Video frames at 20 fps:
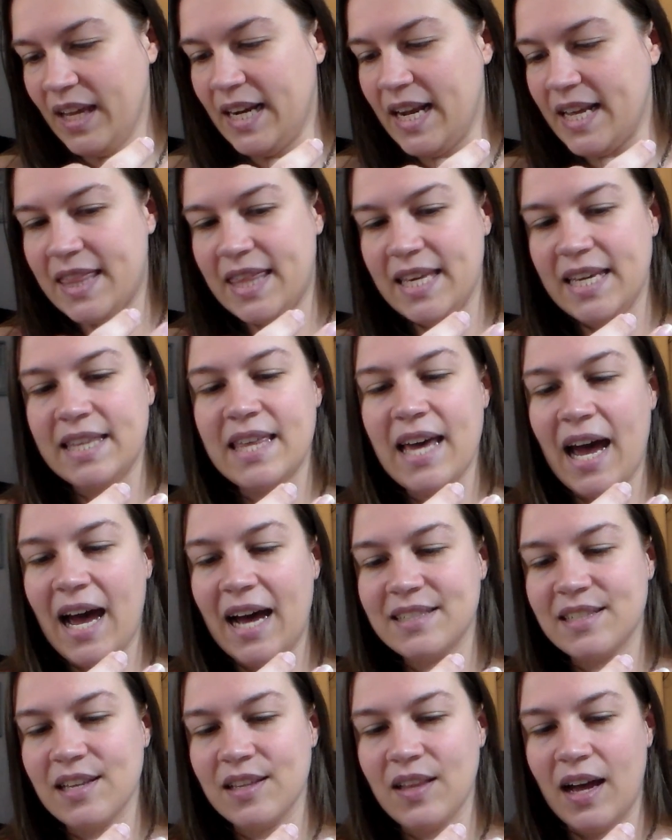And I think that
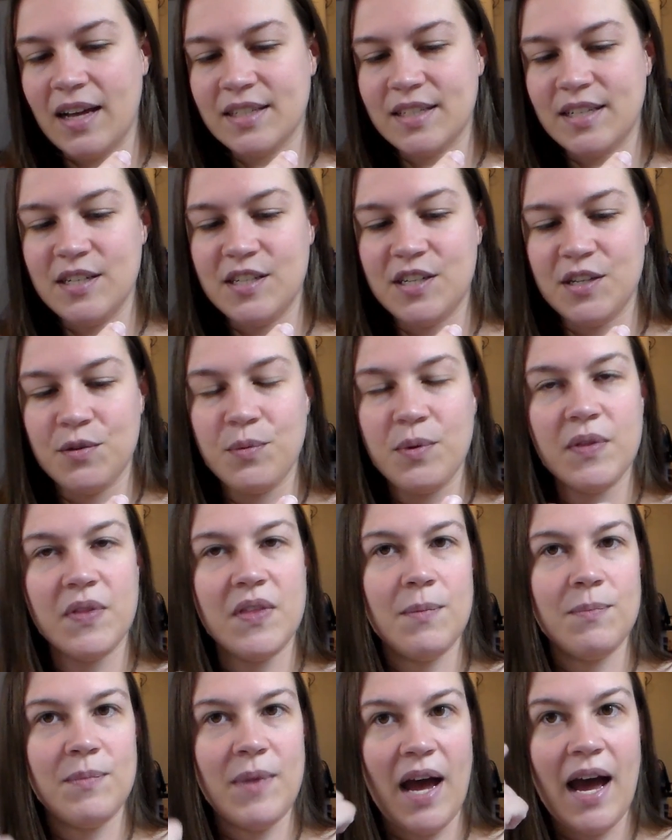has a lot to do with
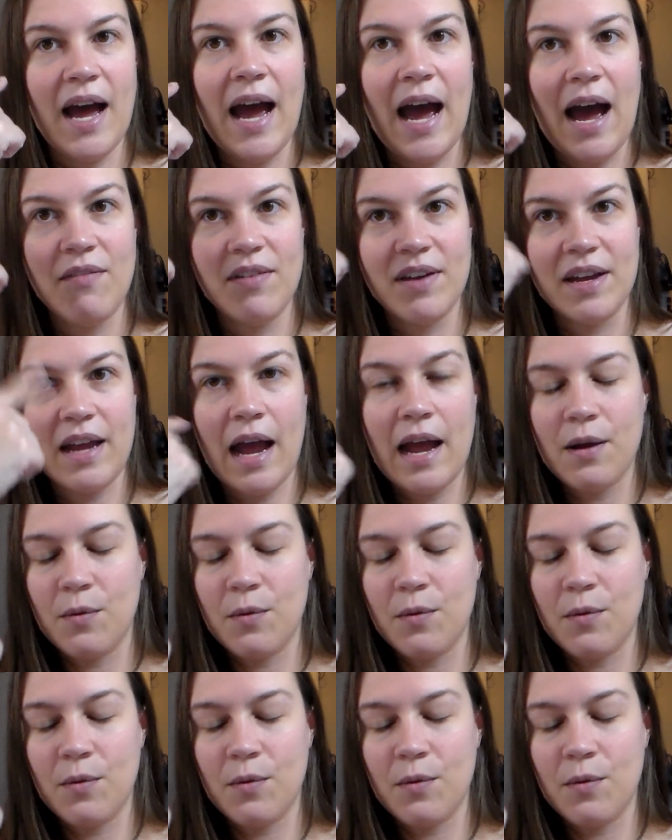them not having